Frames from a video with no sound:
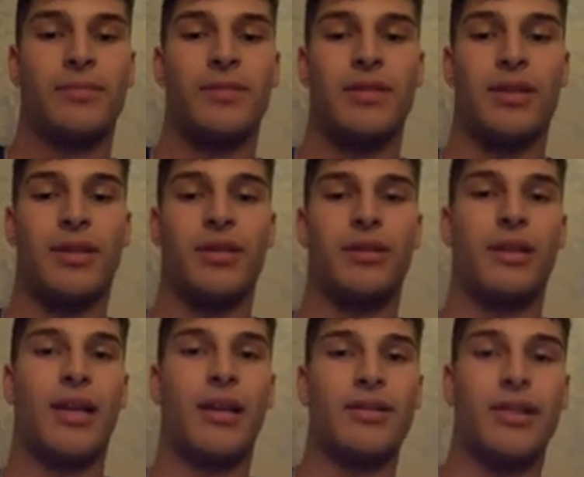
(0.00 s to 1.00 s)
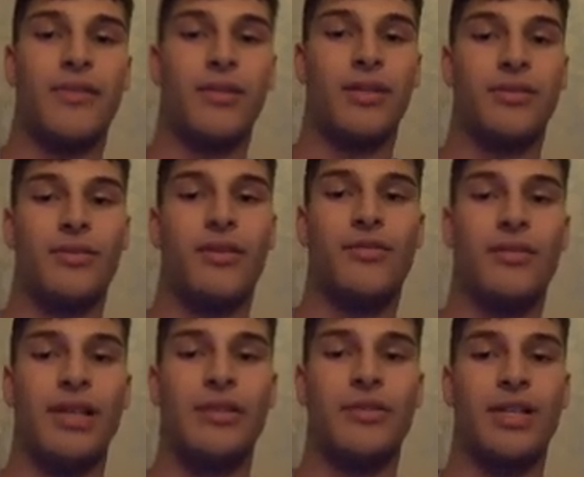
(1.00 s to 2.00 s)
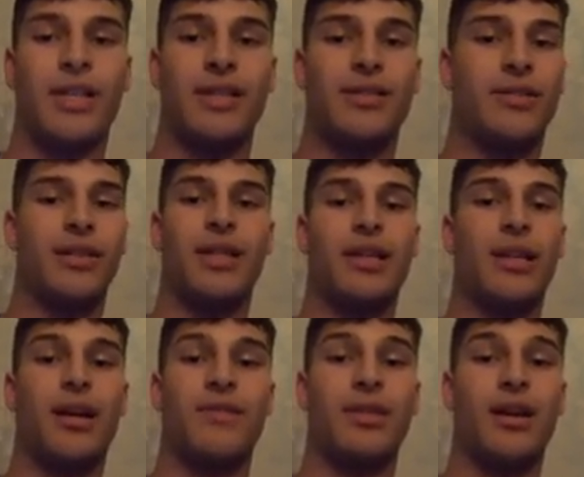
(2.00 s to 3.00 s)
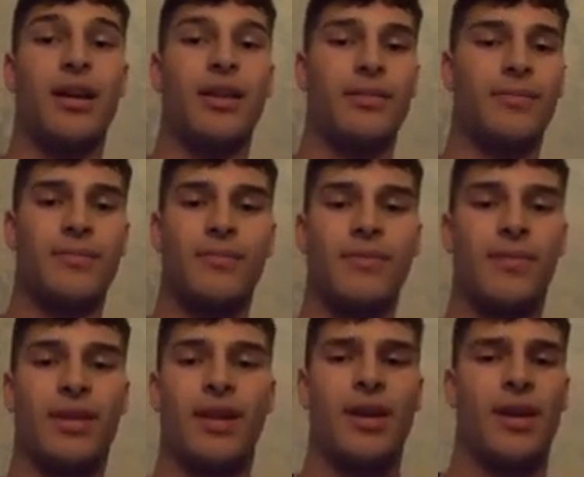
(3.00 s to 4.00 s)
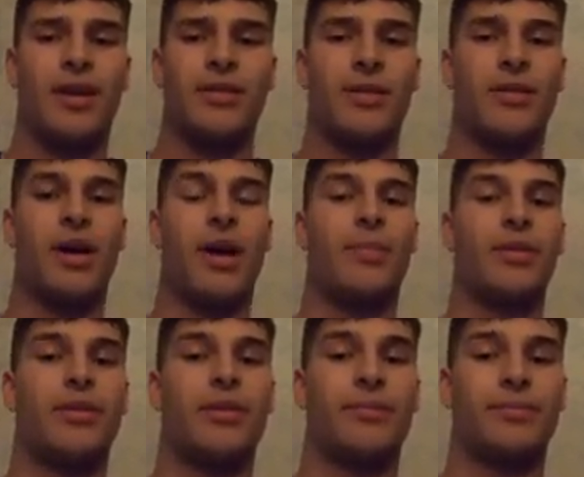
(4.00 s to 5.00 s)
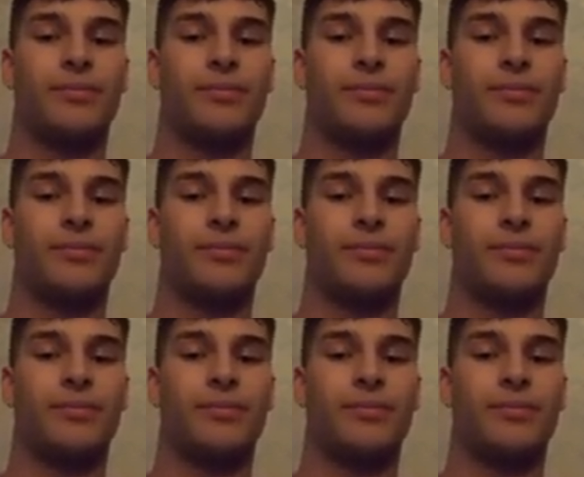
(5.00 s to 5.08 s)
So, hello to everyone that's rejoining. Sorry that the live died. Don't know what happened.